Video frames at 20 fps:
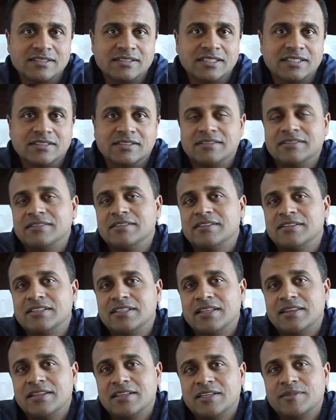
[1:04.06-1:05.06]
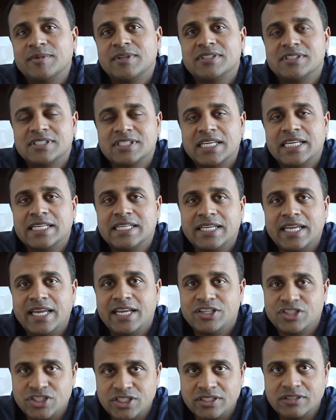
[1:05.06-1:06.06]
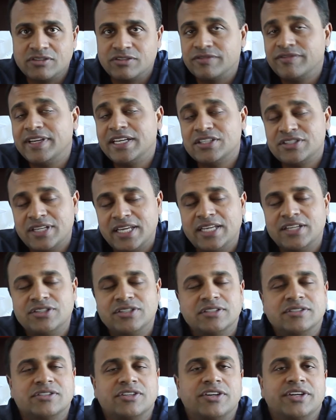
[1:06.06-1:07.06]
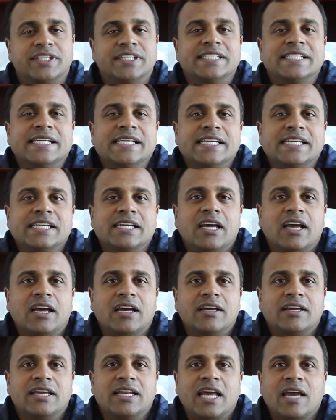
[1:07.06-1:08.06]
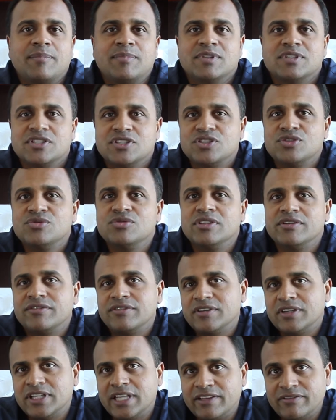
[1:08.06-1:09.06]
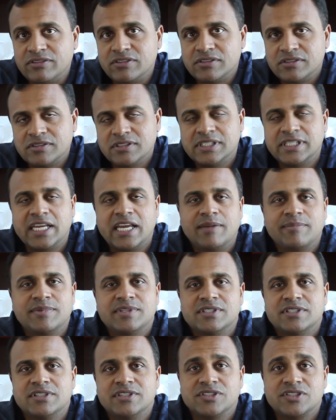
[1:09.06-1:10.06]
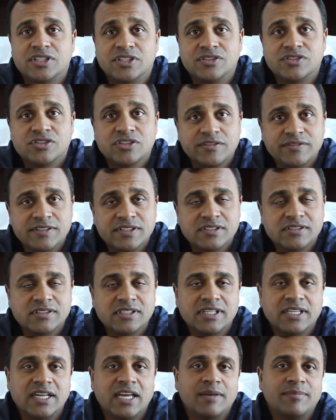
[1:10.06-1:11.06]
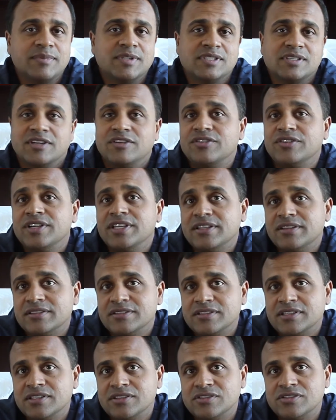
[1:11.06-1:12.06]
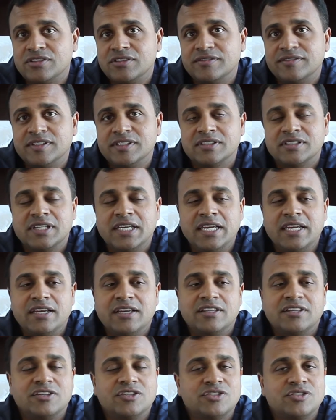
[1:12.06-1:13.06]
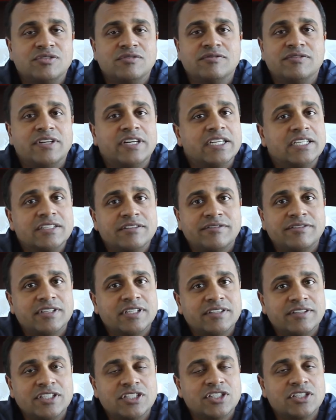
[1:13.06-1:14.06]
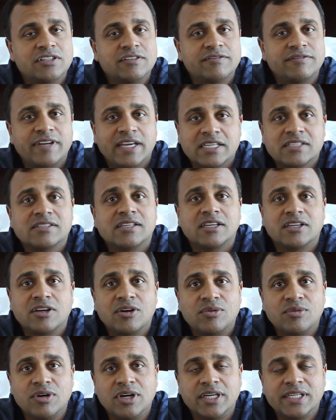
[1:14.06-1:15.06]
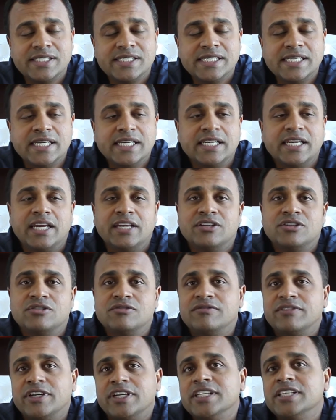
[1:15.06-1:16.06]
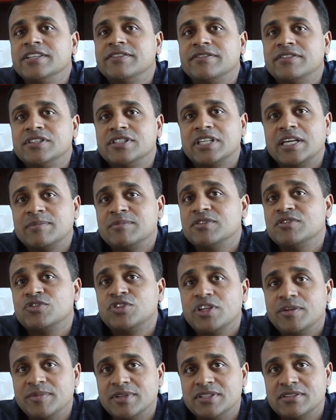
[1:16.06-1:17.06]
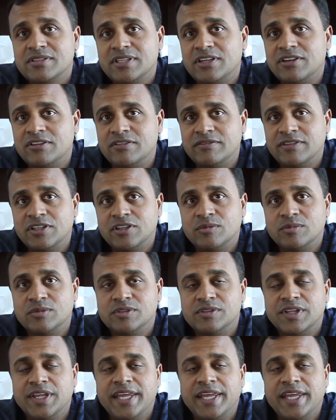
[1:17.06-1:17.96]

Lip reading: that to think about skin aging or face aging, it happens at two different levels. It happens in the skin surface and it happens underneath the skin surface. There's two very different aging effects that go on, two very different types of treatments that are available.